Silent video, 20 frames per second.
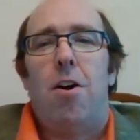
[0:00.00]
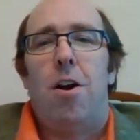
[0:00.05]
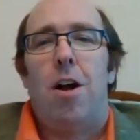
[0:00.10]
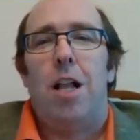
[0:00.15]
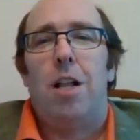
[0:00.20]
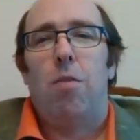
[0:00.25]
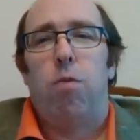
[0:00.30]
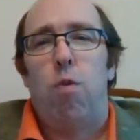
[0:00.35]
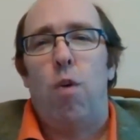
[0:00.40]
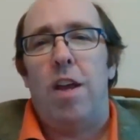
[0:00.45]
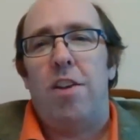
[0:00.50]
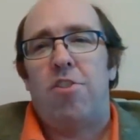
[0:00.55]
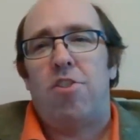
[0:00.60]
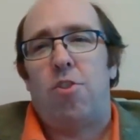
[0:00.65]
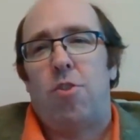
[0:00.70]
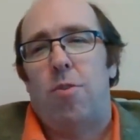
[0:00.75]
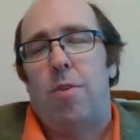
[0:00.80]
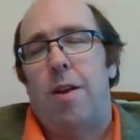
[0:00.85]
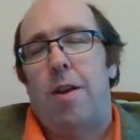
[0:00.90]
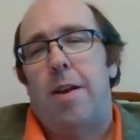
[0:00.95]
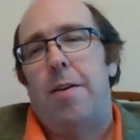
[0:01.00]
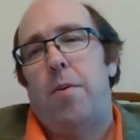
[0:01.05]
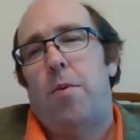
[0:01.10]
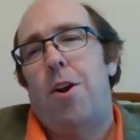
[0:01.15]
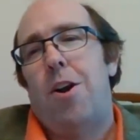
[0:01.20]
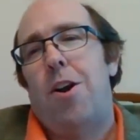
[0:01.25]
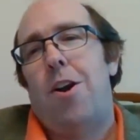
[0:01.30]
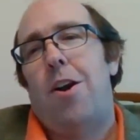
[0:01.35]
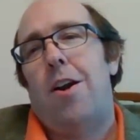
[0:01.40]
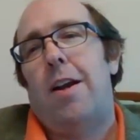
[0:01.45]
all of which
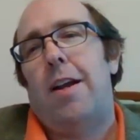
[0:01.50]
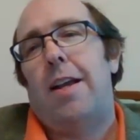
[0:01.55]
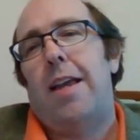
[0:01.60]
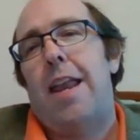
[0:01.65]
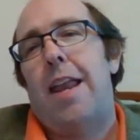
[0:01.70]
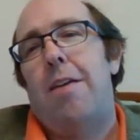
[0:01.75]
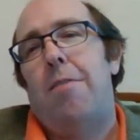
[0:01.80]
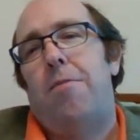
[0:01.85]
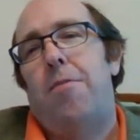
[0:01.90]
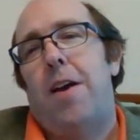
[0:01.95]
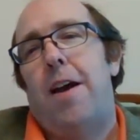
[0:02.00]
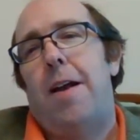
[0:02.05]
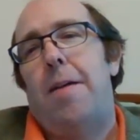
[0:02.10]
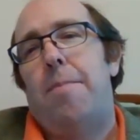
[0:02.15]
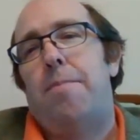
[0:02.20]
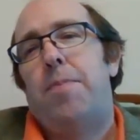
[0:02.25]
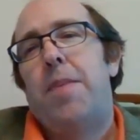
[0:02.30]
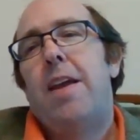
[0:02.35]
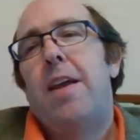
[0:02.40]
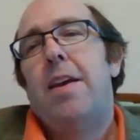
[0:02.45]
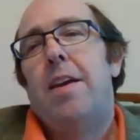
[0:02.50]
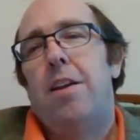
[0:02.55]
were kind of